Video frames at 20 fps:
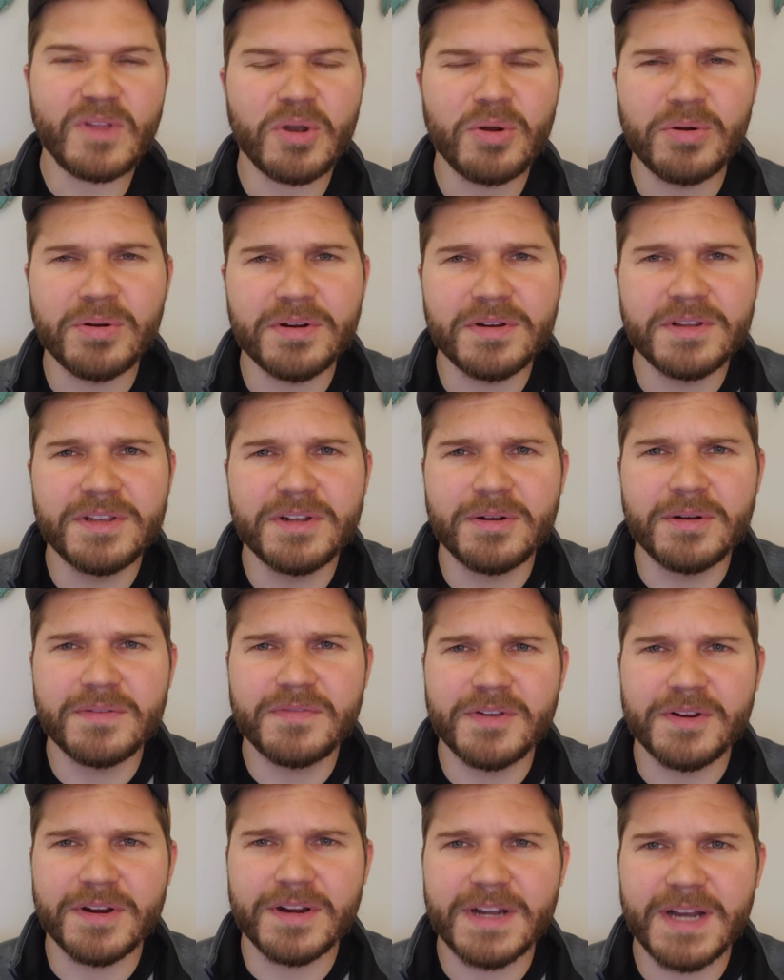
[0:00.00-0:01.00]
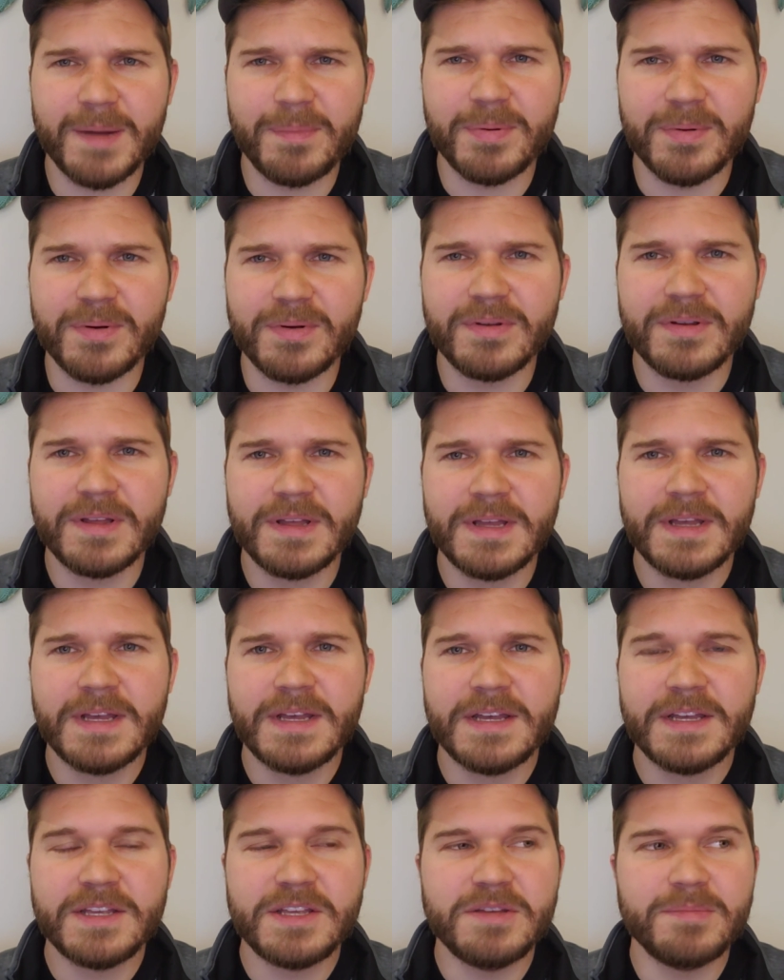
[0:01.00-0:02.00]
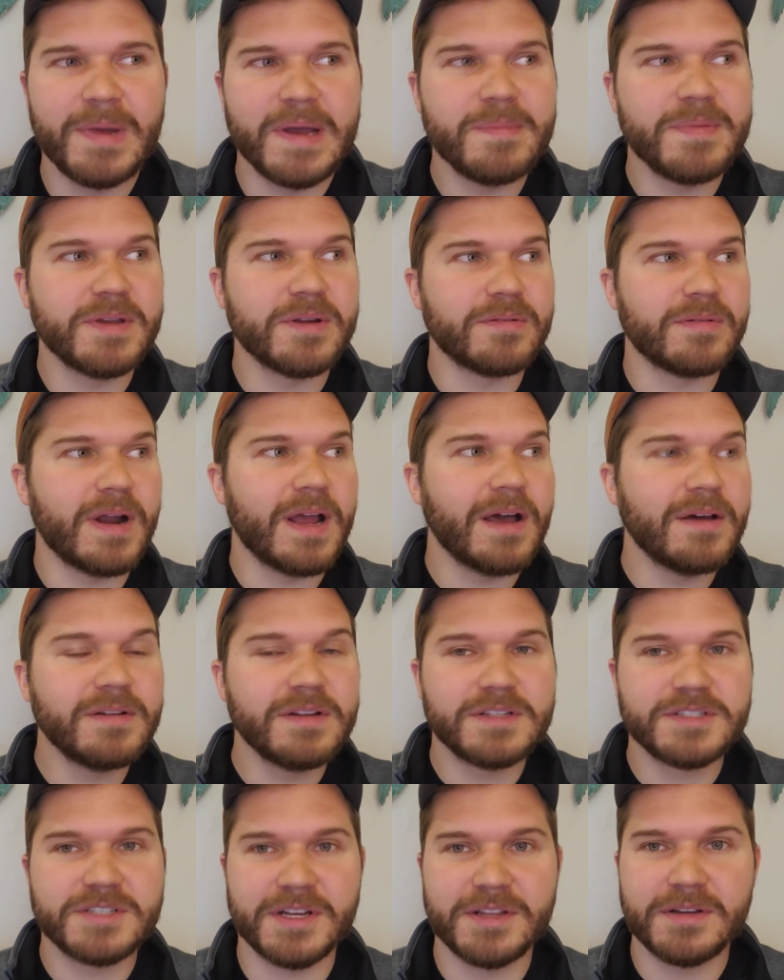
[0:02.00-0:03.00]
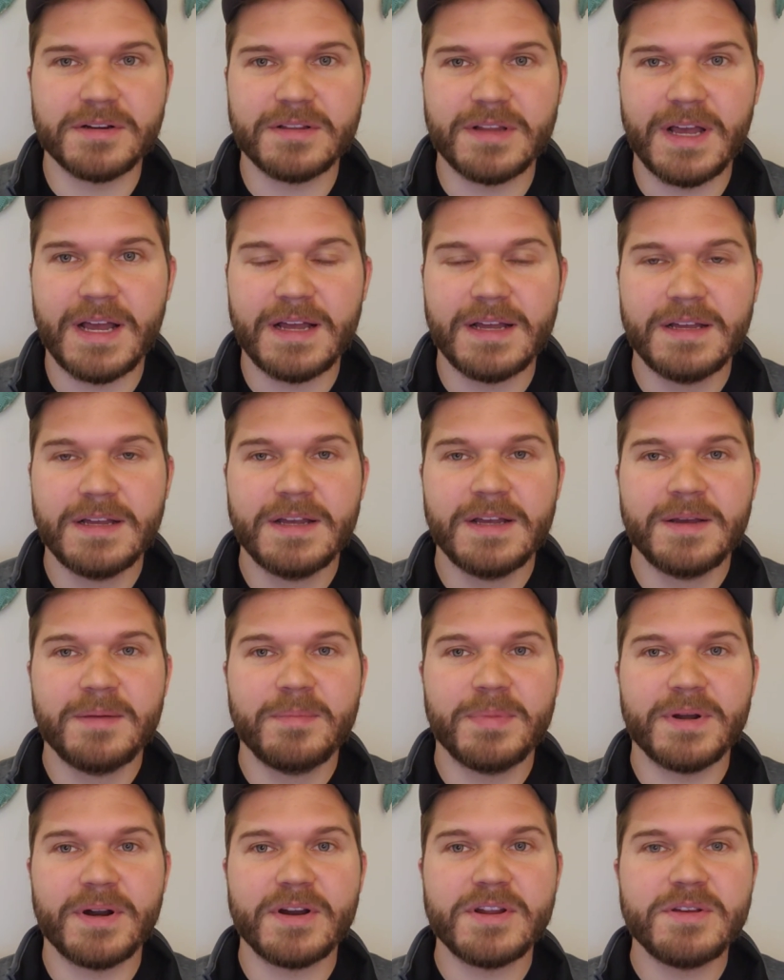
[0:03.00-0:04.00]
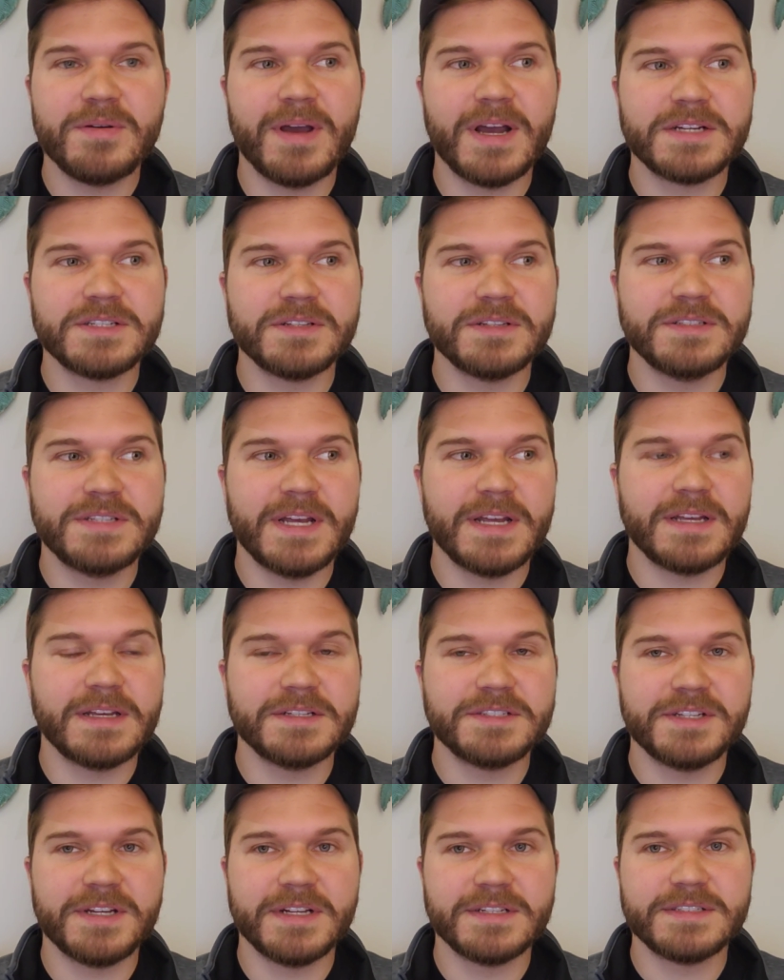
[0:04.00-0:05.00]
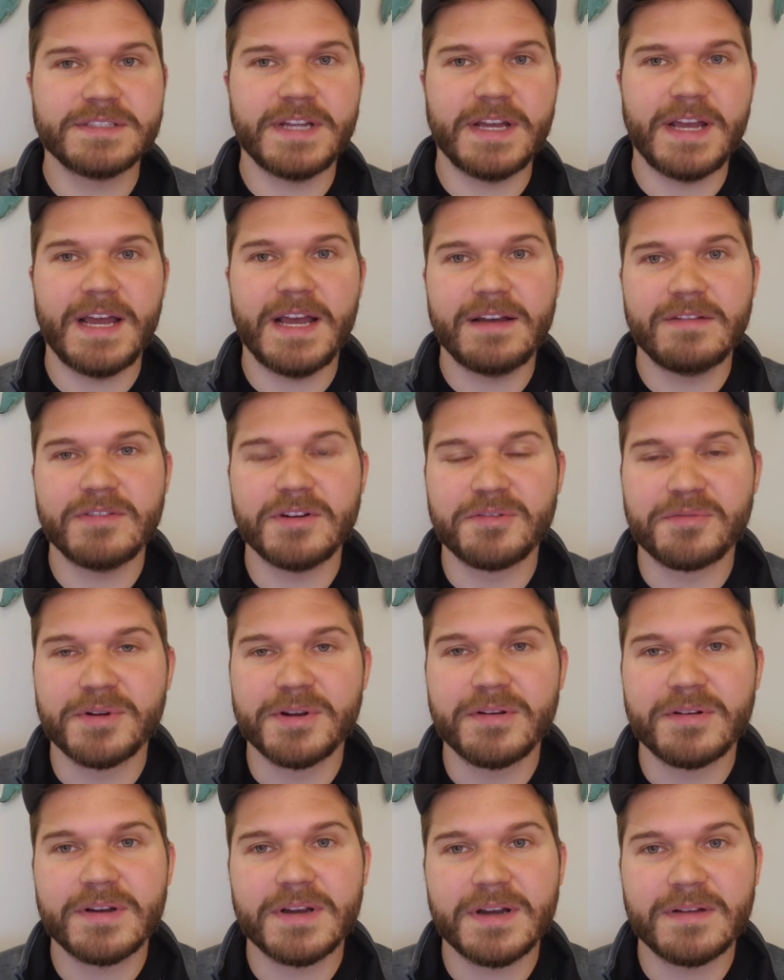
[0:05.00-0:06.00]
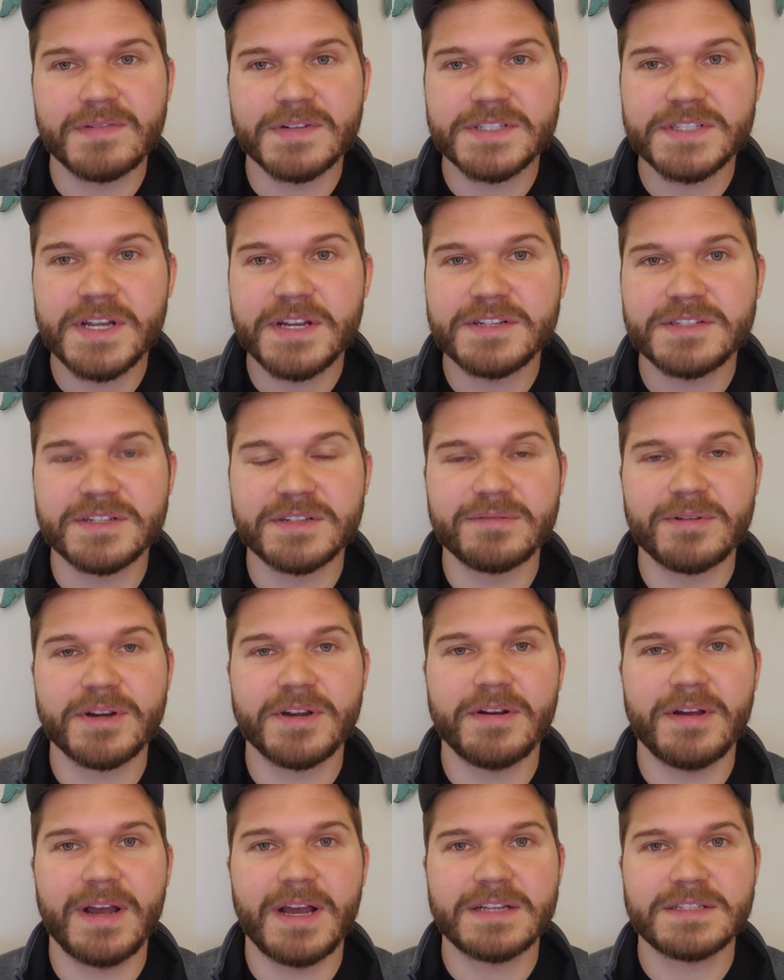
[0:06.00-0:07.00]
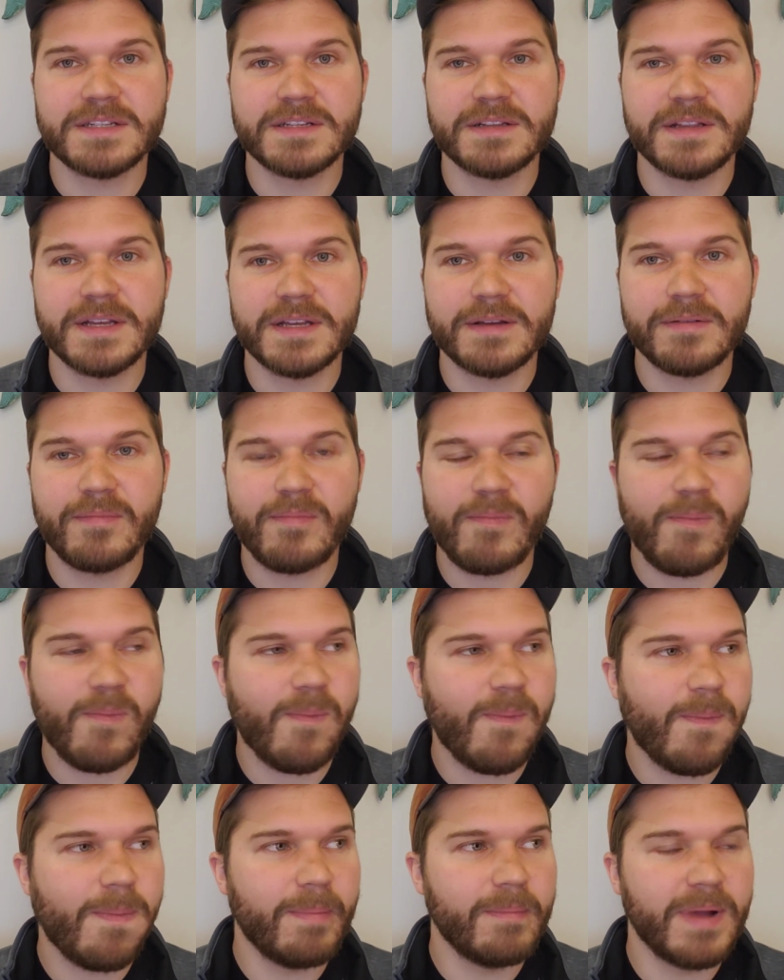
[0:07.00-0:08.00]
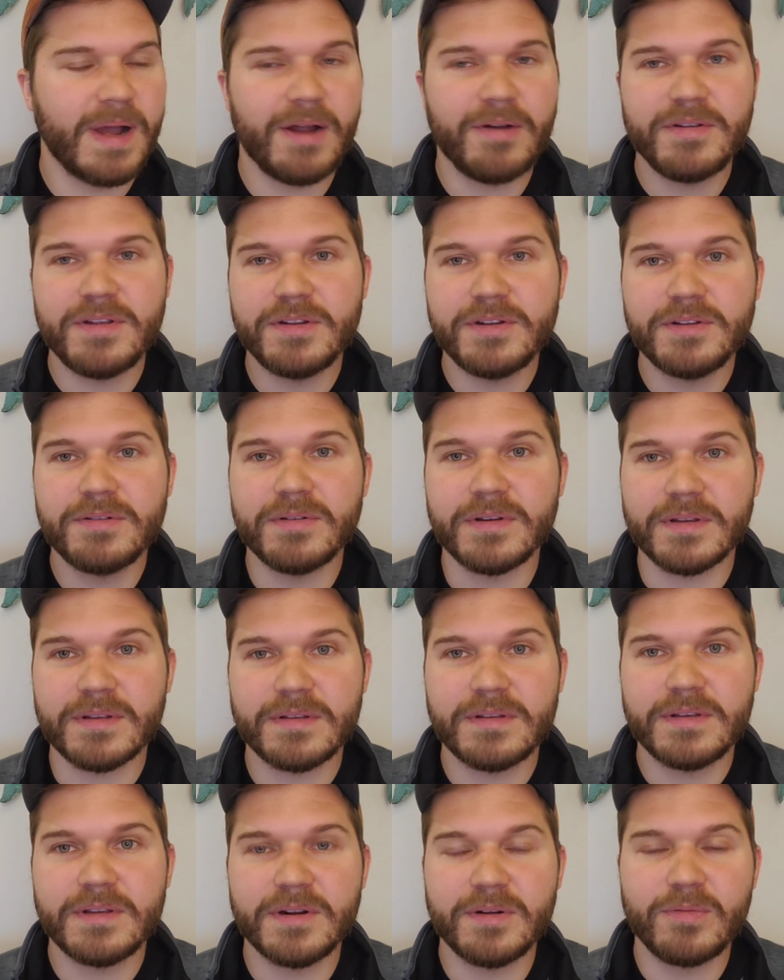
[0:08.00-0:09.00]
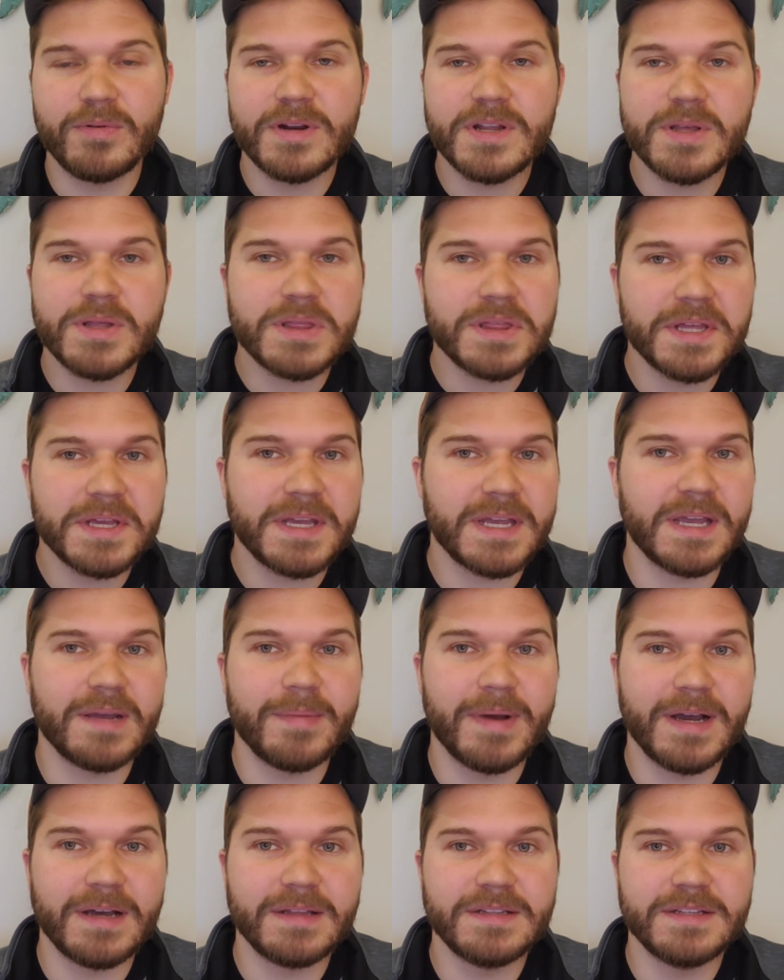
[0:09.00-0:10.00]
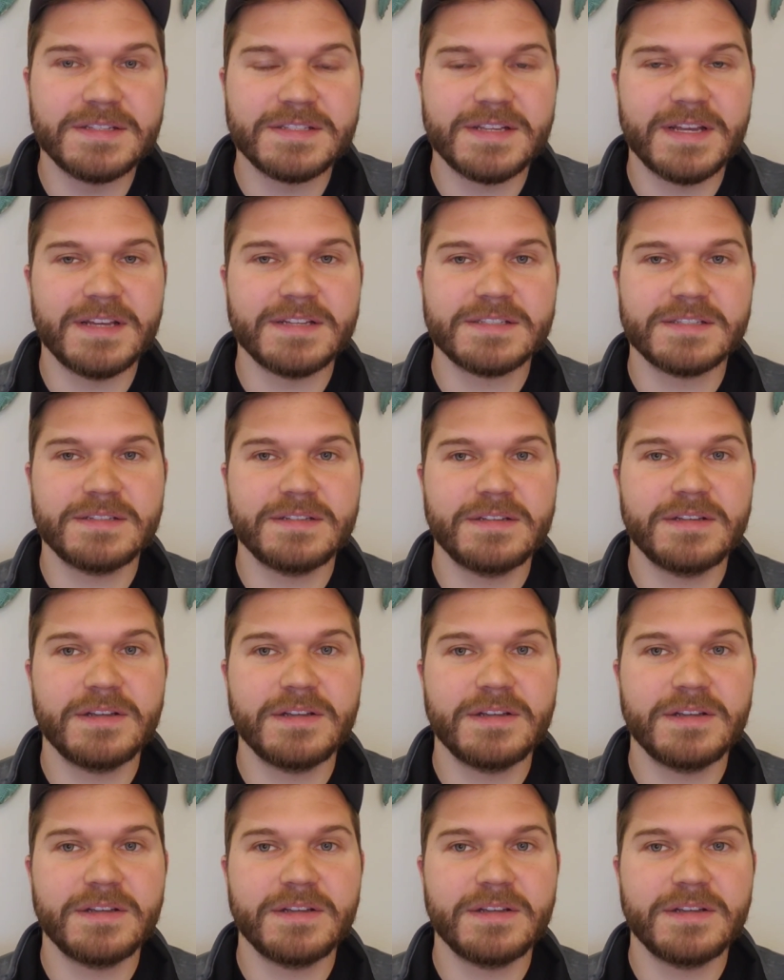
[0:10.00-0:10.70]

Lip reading: Or, if you're a couple, you might be around each other a lot, but are you actually taking a chance to have a real conversation where you're asking like, how are you doing? What are you thinking about these days?